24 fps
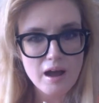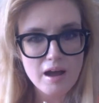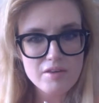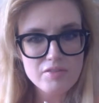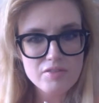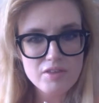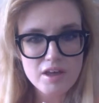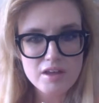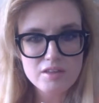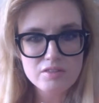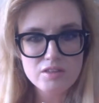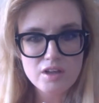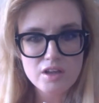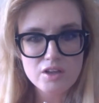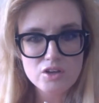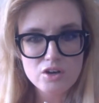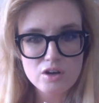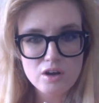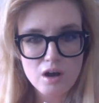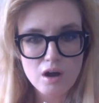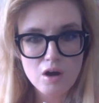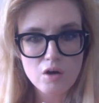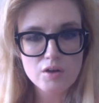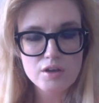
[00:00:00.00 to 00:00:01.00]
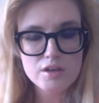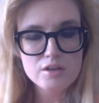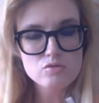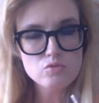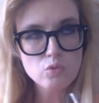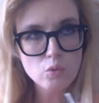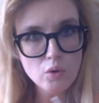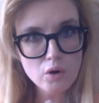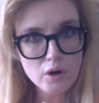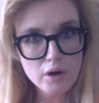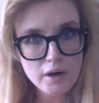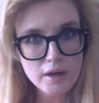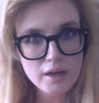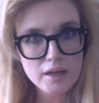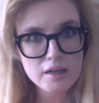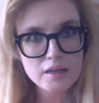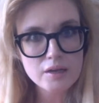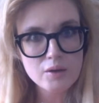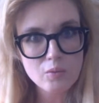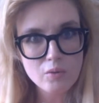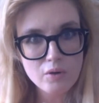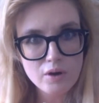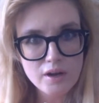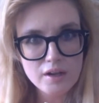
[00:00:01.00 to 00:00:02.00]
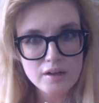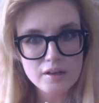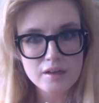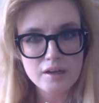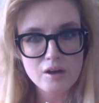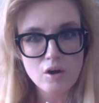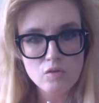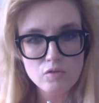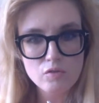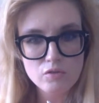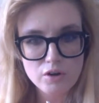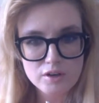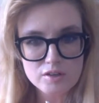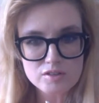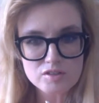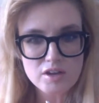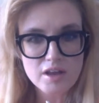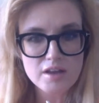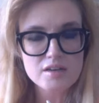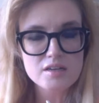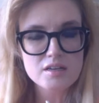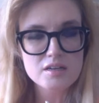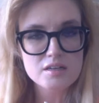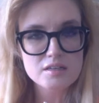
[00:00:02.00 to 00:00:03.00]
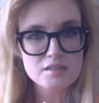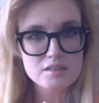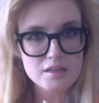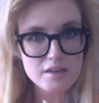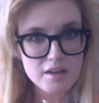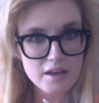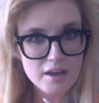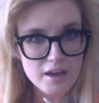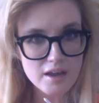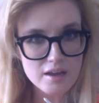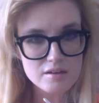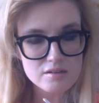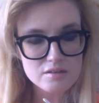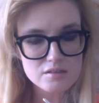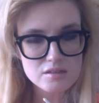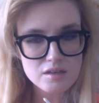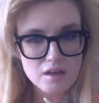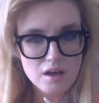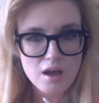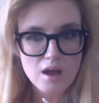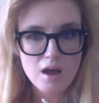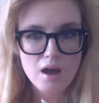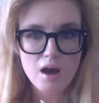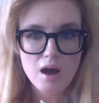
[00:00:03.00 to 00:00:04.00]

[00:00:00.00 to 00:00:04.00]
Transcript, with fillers: I think that, you know, he's really, really overextended as it is.